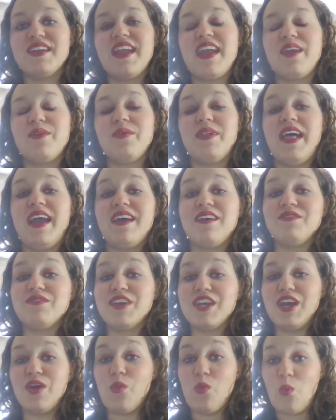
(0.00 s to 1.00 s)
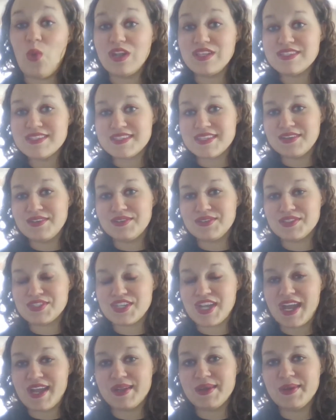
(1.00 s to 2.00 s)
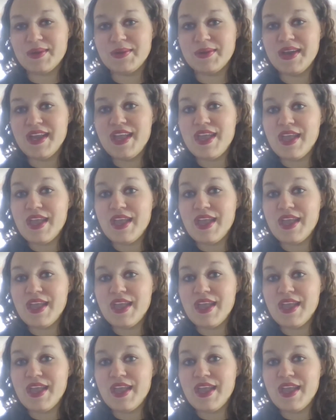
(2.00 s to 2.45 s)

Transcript: I will have one single shadow,